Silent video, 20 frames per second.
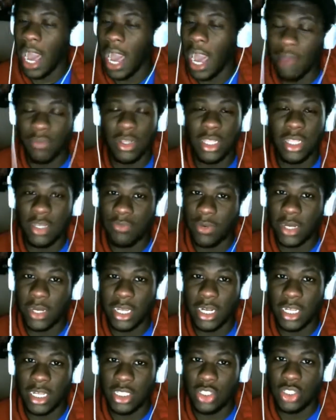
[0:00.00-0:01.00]
I really
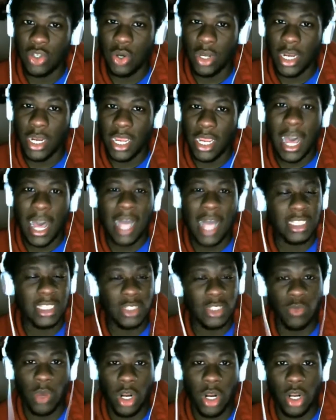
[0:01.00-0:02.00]
freaking enjoyed it. I
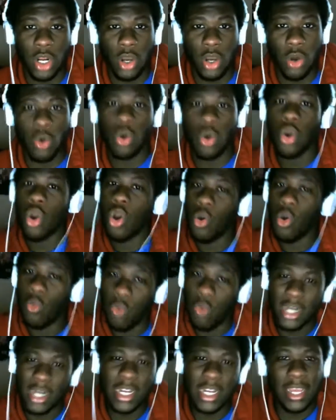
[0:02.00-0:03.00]
just want to know,
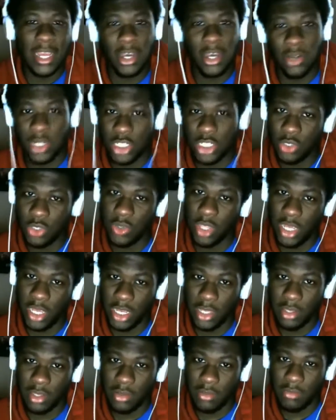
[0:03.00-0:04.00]
what the hell did you think?
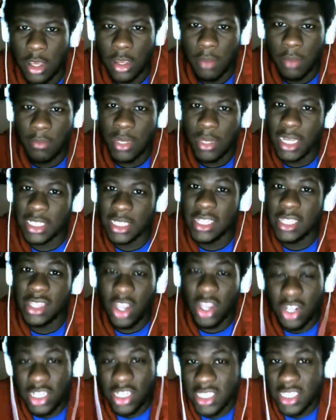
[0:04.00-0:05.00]
Because I
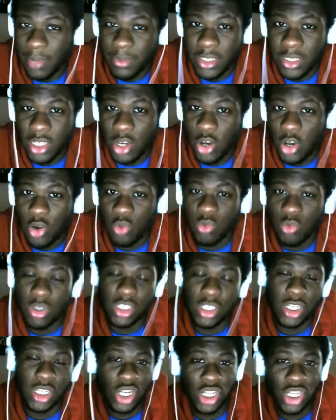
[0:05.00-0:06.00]
thought this episode
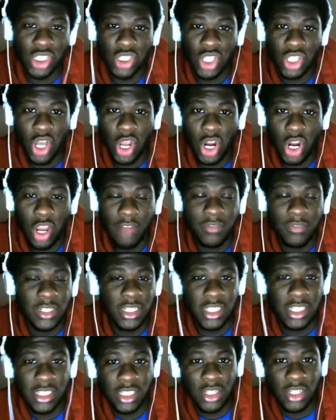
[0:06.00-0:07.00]
was a good start off to
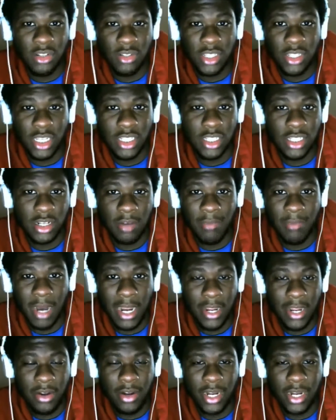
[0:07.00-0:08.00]
this new season of
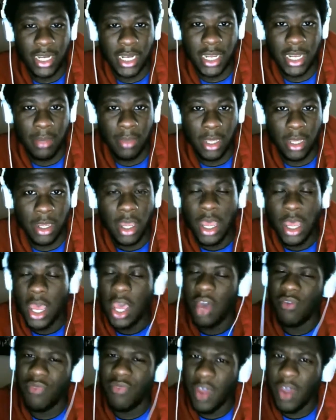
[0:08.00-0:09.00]
My Hero Academia.
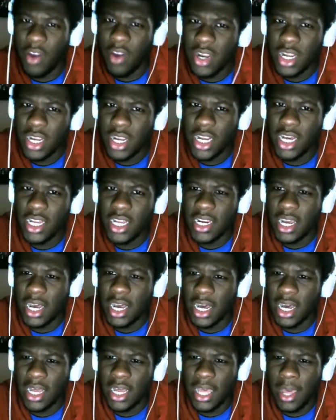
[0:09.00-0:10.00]
Very good
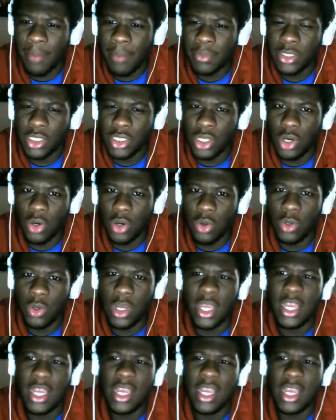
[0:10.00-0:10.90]
episode.